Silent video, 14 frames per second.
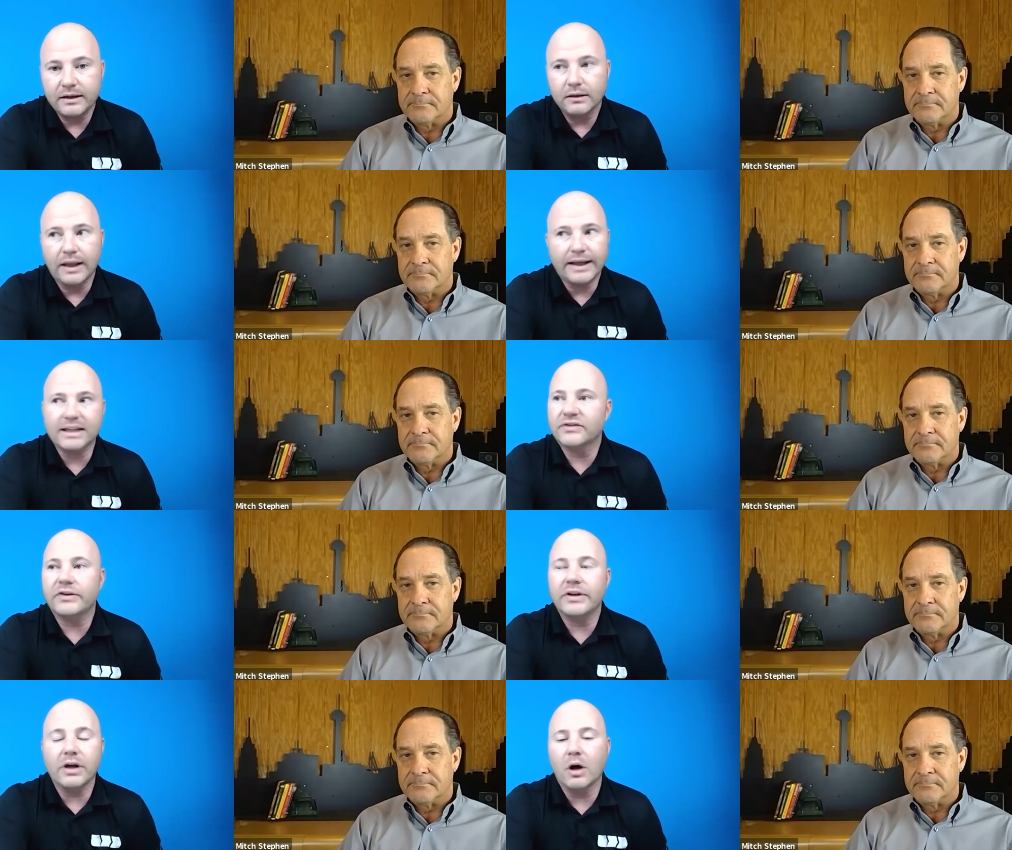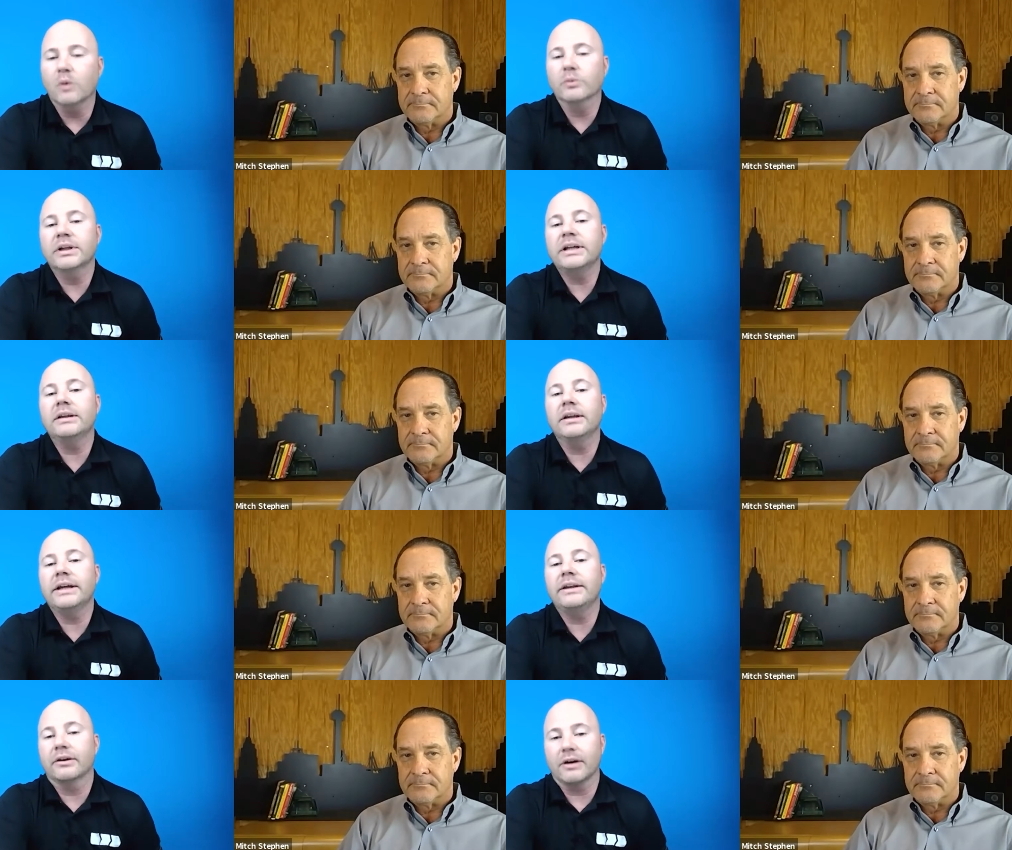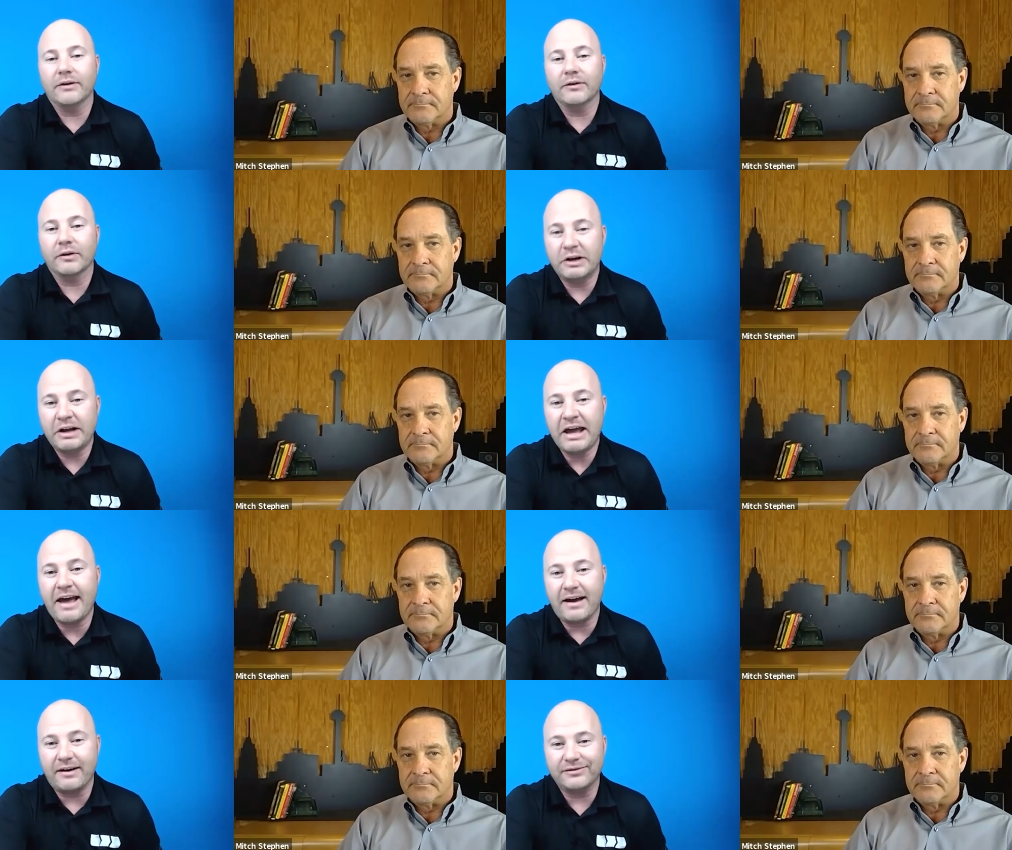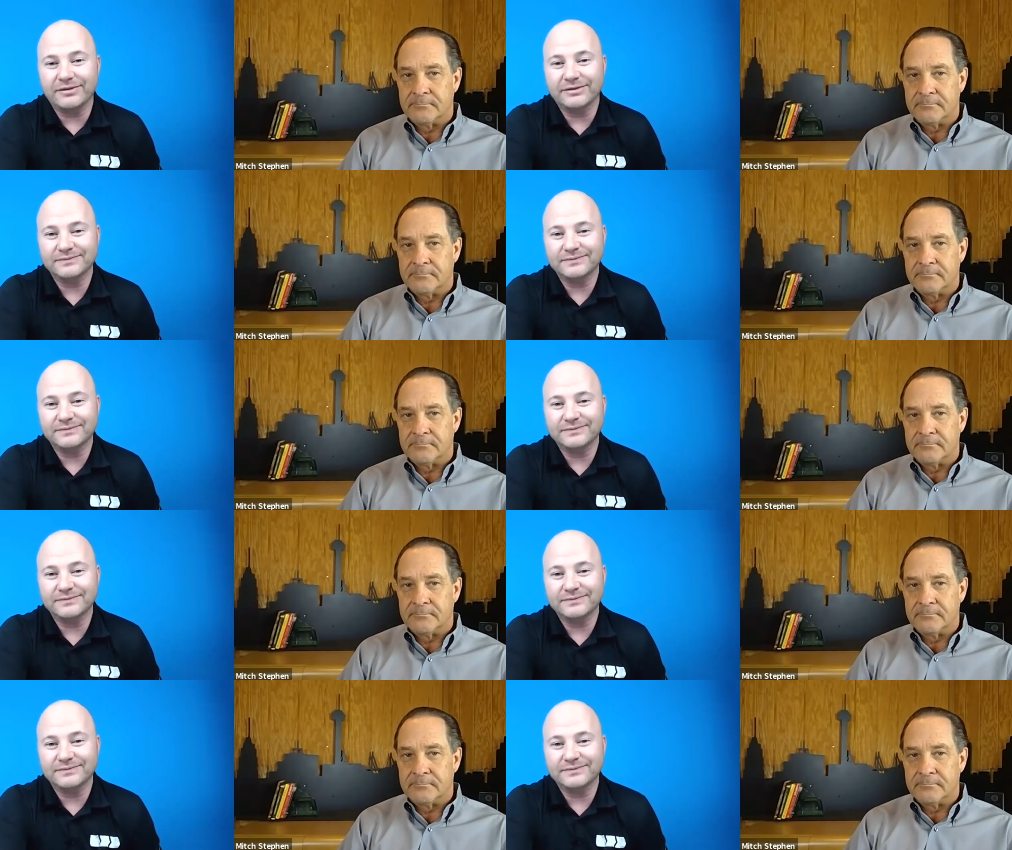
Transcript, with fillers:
Speaker 1: like it's the only lead they're ever going to have.